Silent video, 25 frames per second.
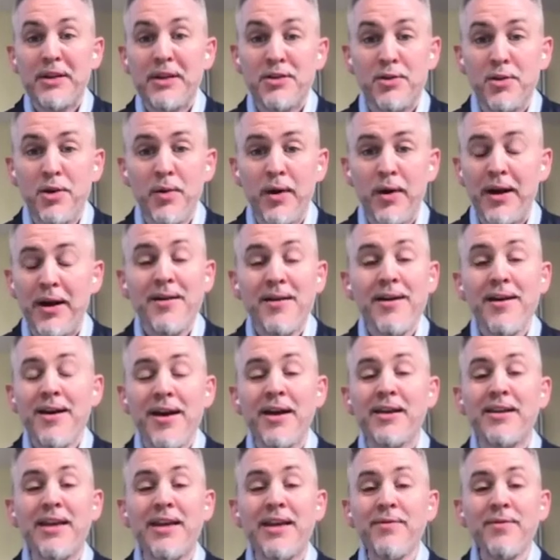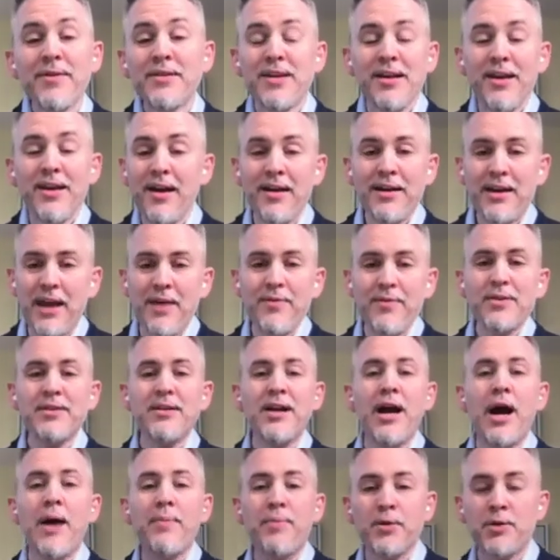do it. It gave us an
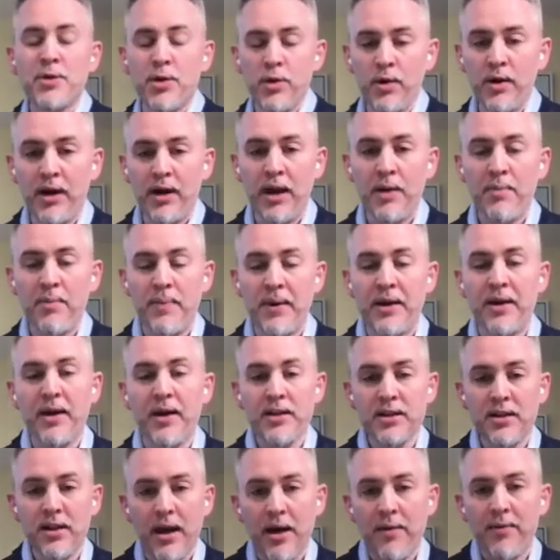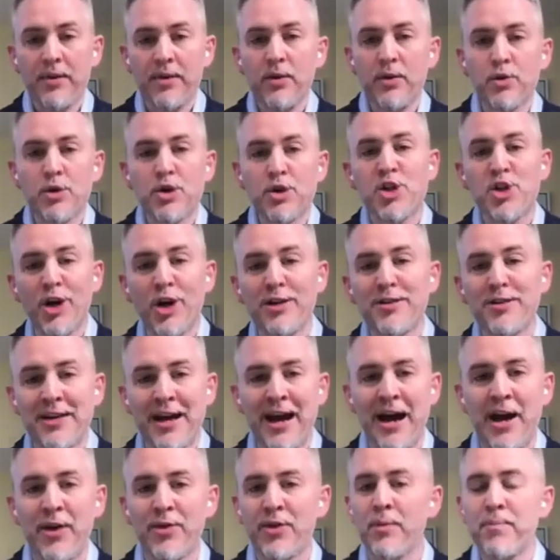opportunity, because everything was shut
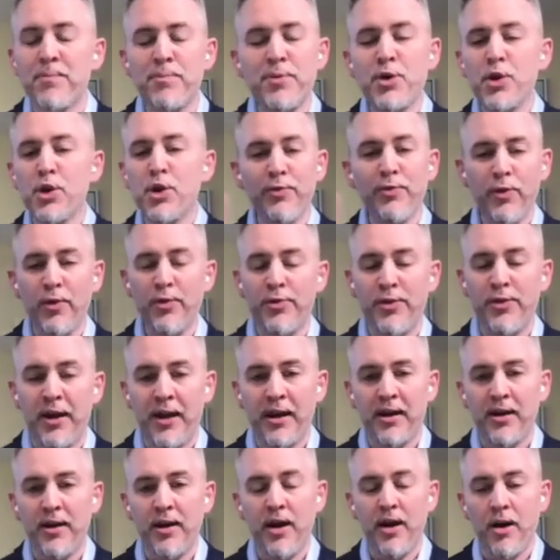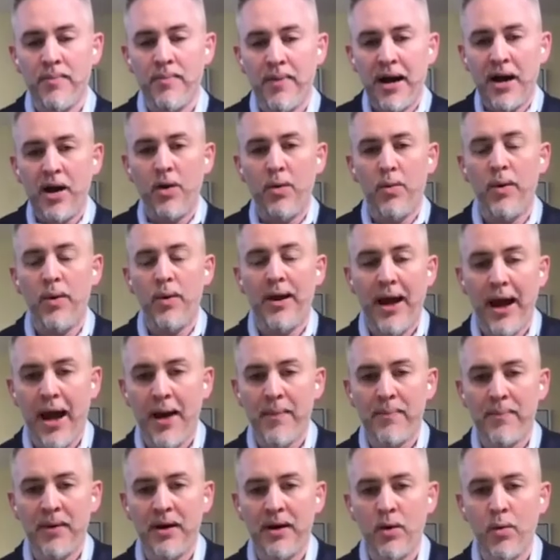down. The beautiful thing about what
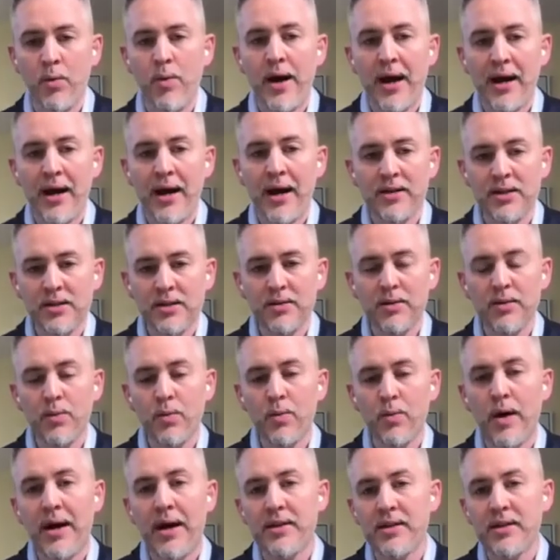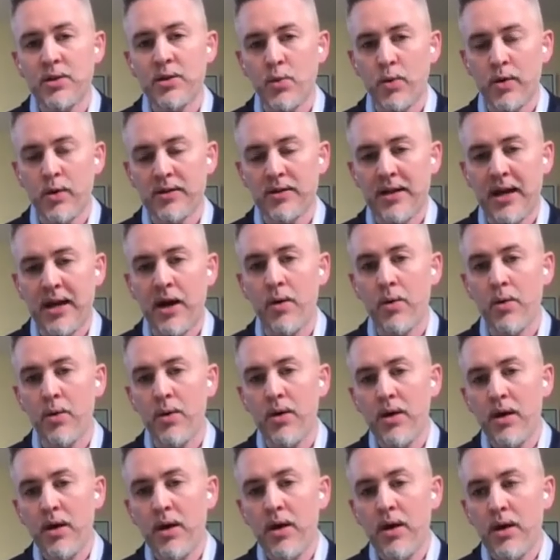happened and why this worked out,
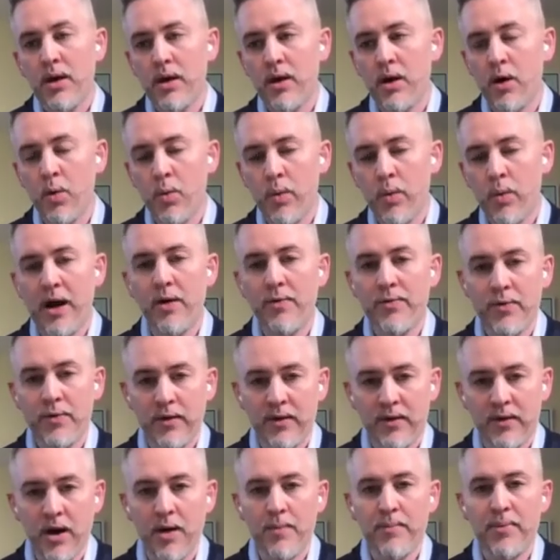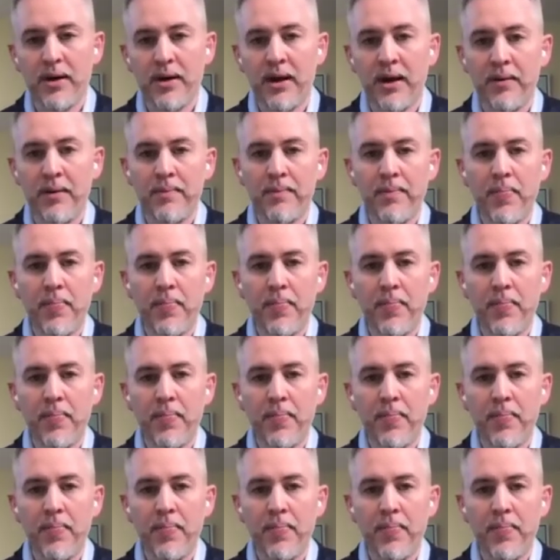well for the company,